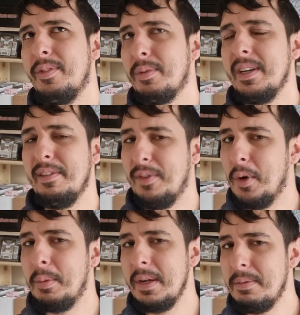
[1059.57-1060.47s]
or 4
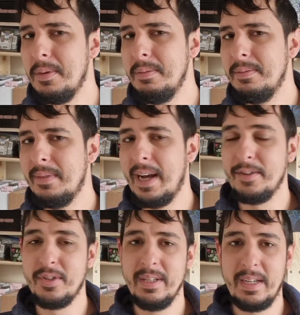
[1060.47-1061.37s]
people
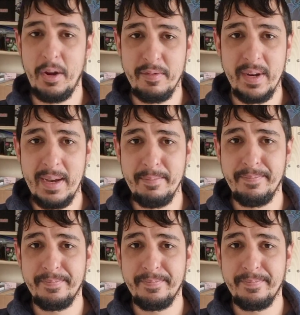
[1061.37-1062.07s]
actually go for that.